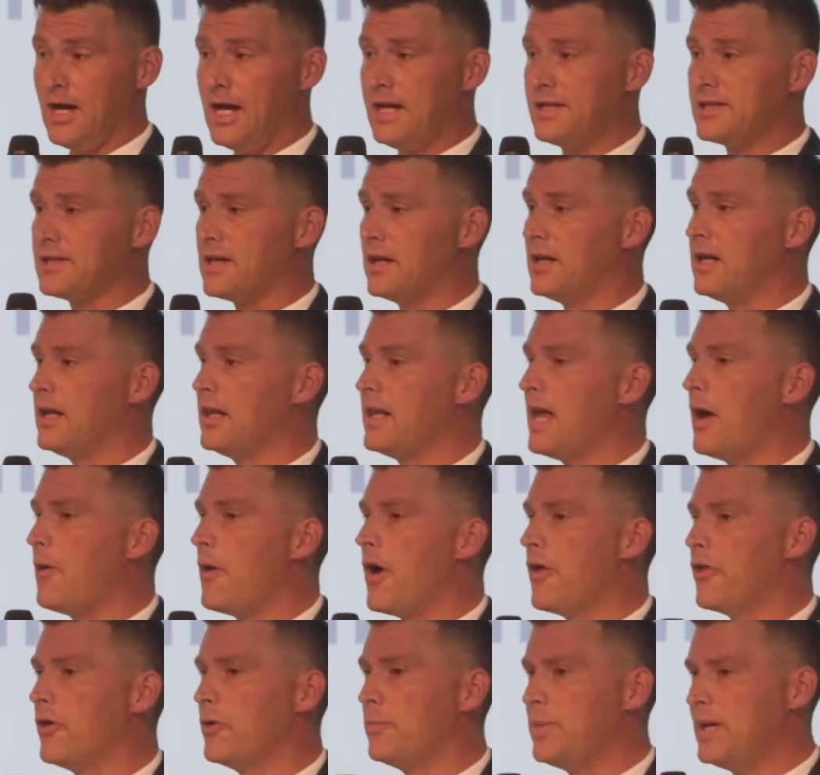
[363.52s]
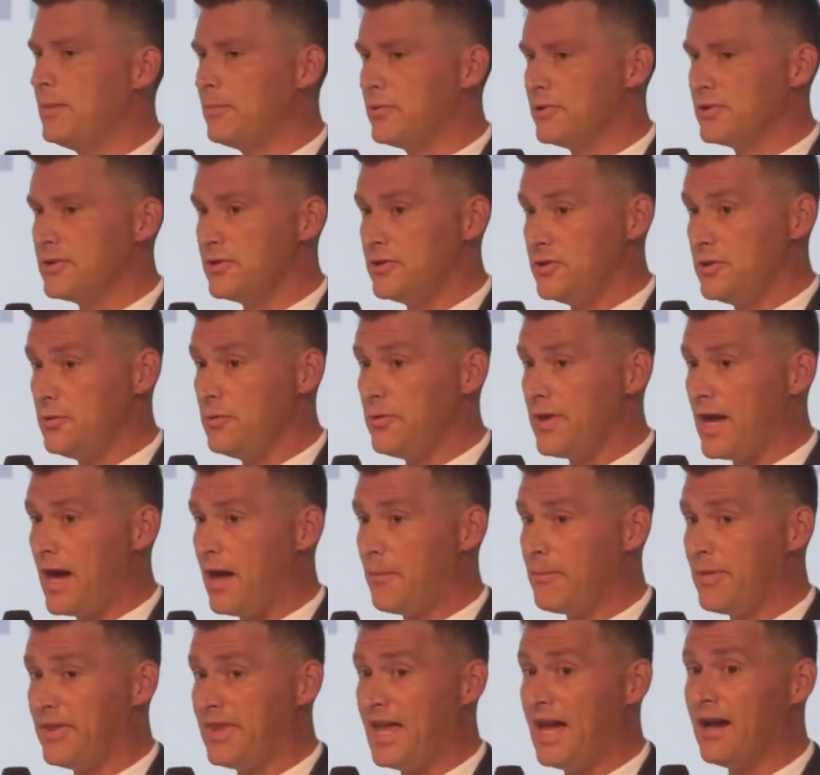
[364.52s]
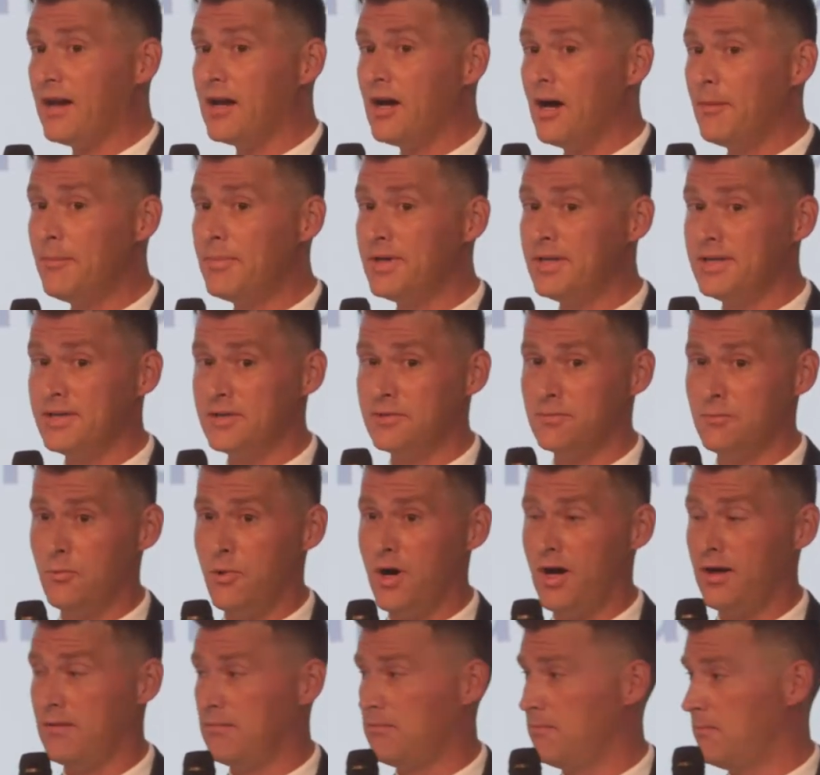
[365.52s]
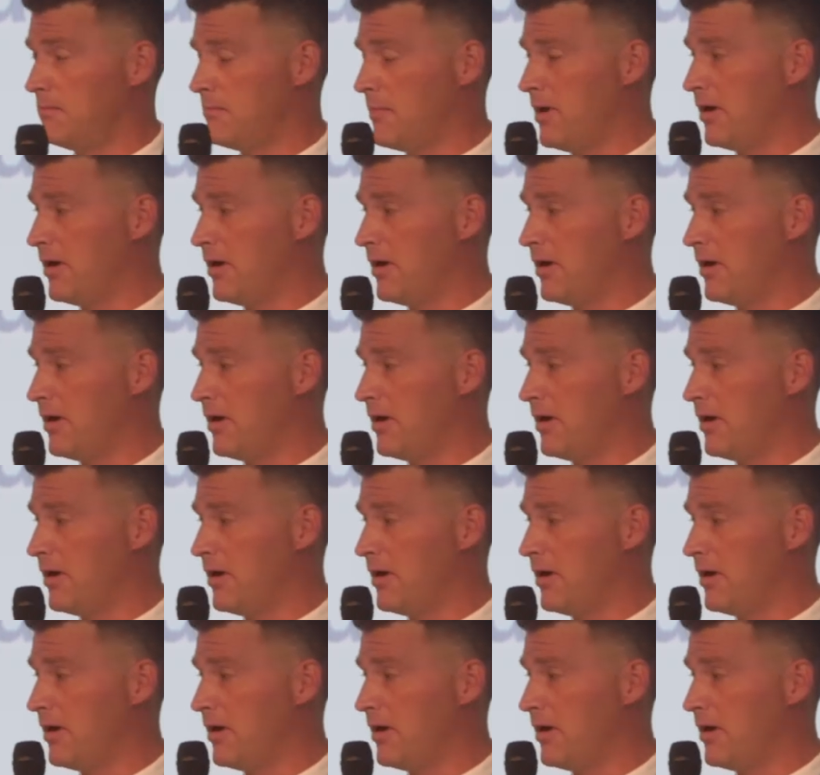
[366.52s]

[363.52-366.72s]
It's gonna allow other people to do that, but that company's what?